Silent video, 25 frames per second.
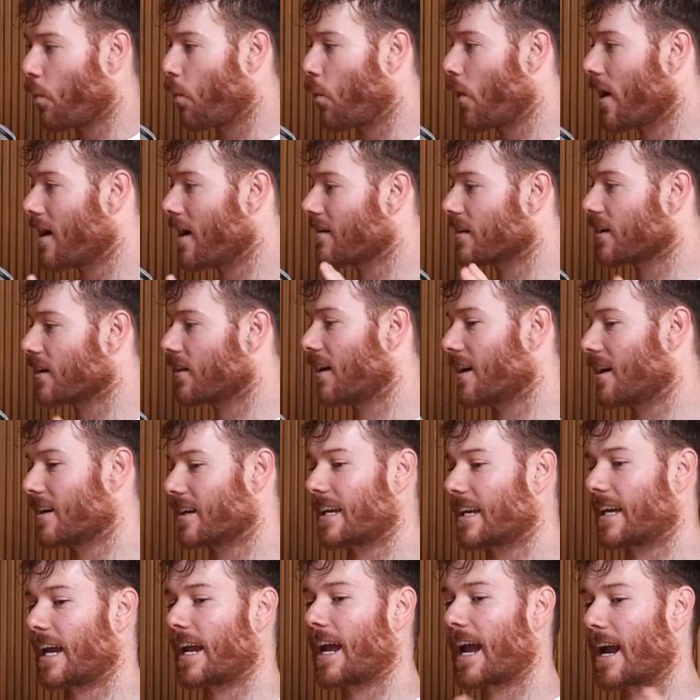where are the kind
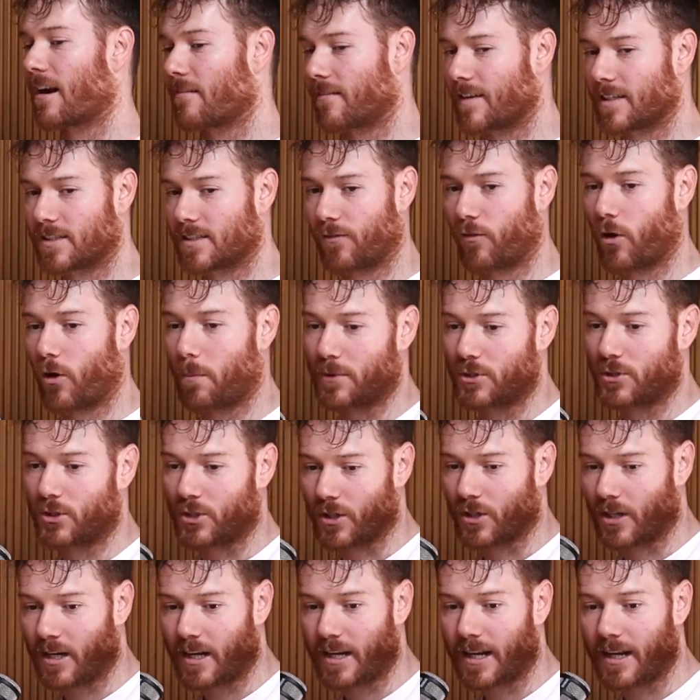of key areas of
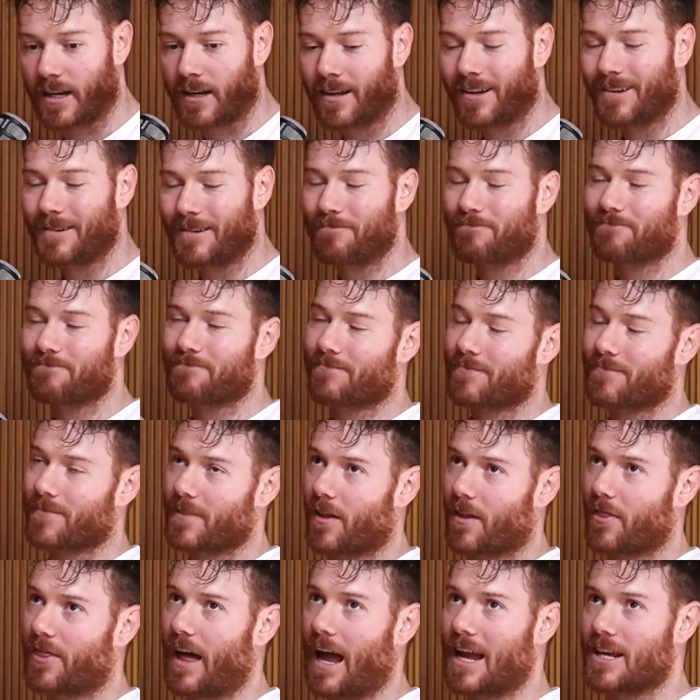opportunity
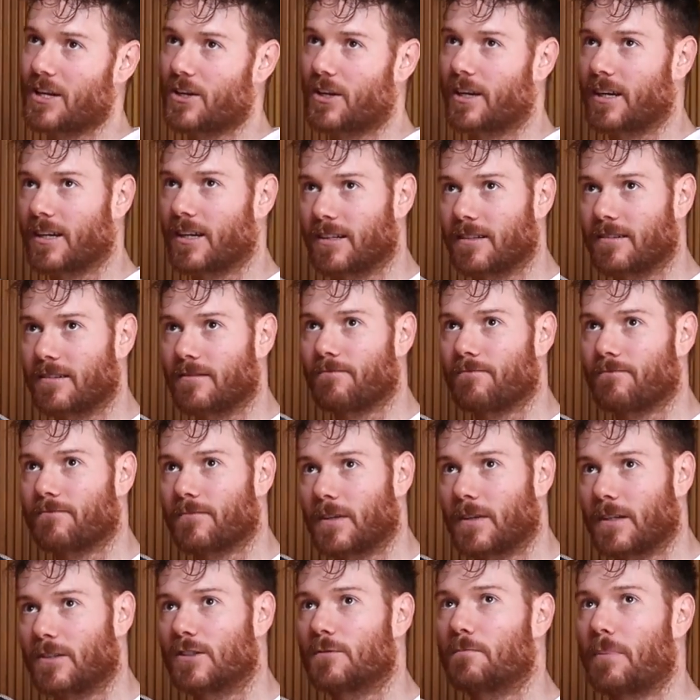that you can
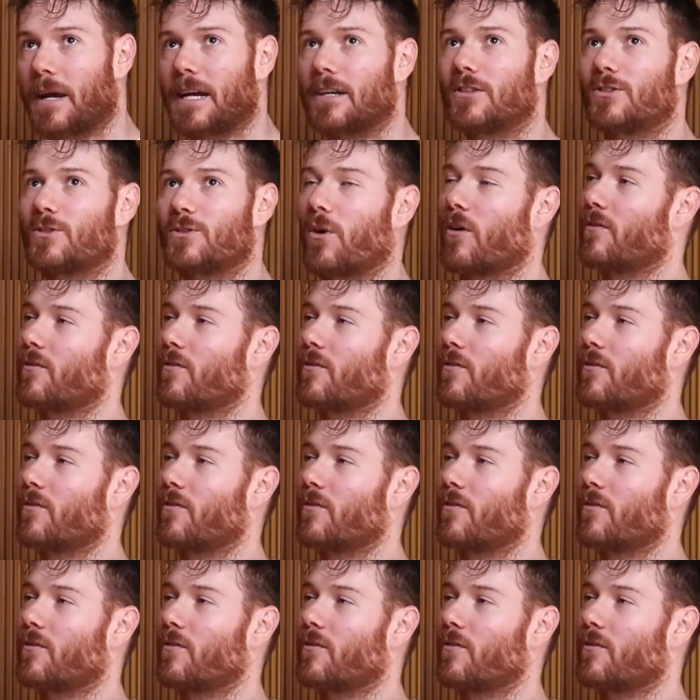speak to?